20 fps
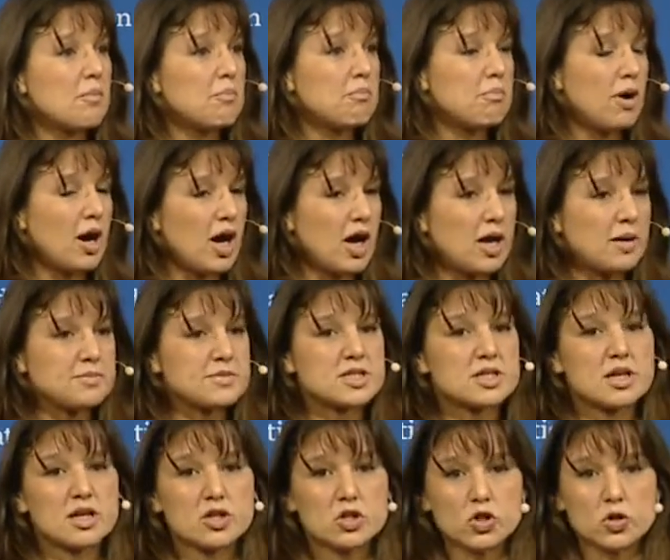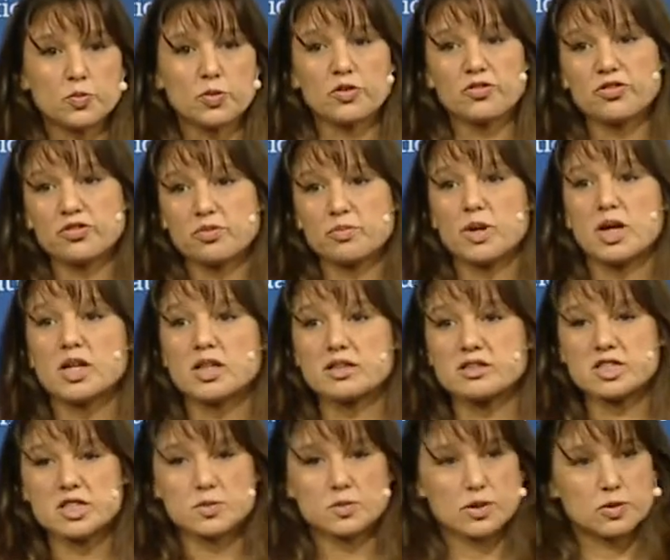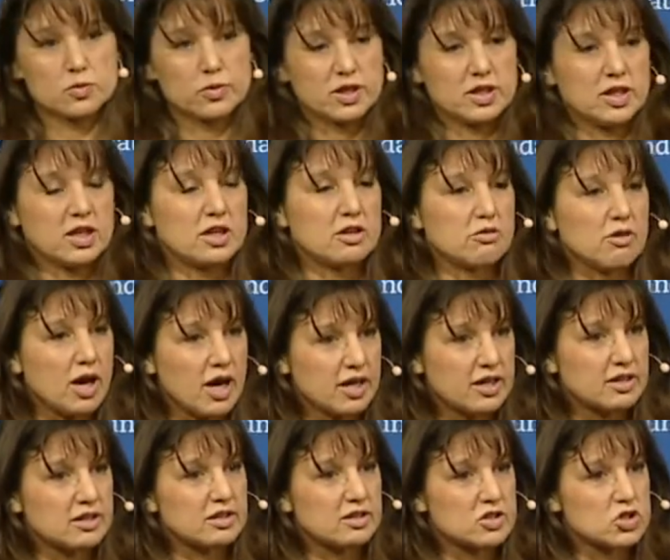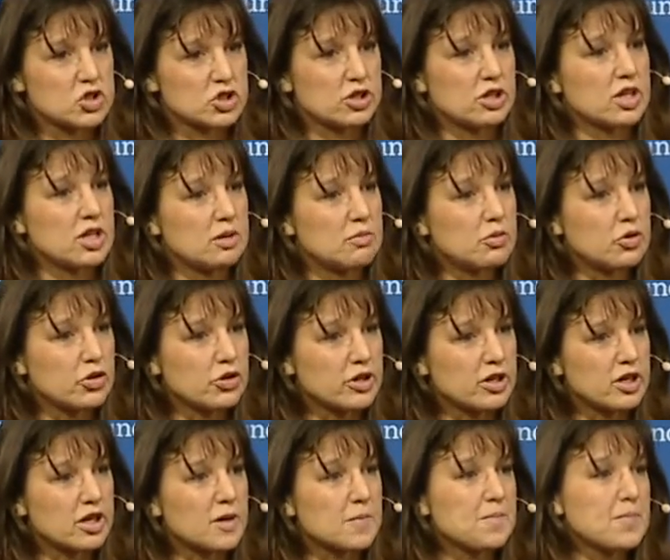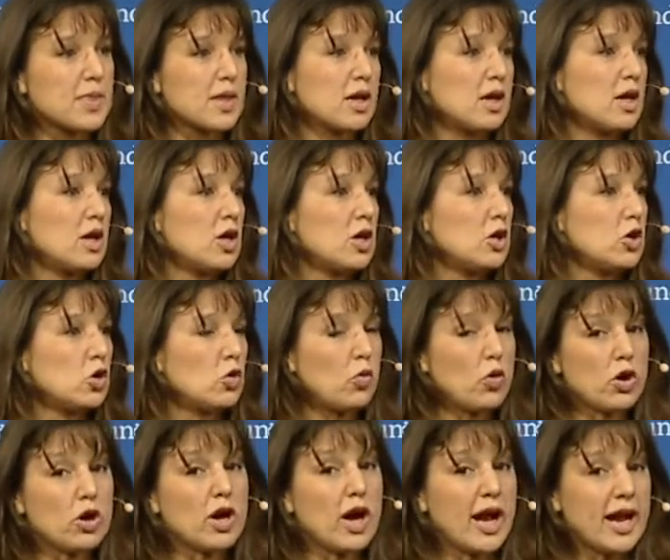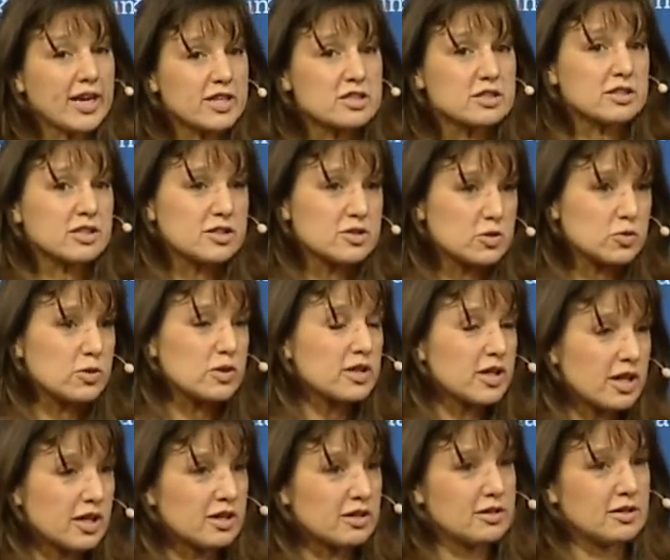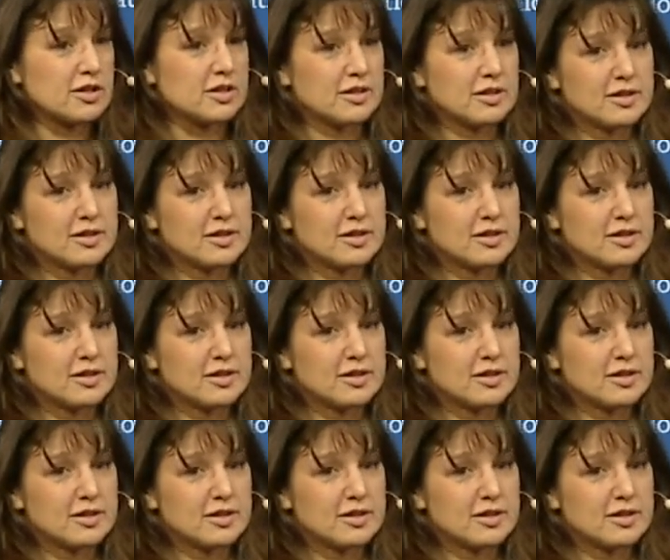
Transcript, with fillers: bombed a group of smugglers between the Iraq and Turkey border who were actually doing their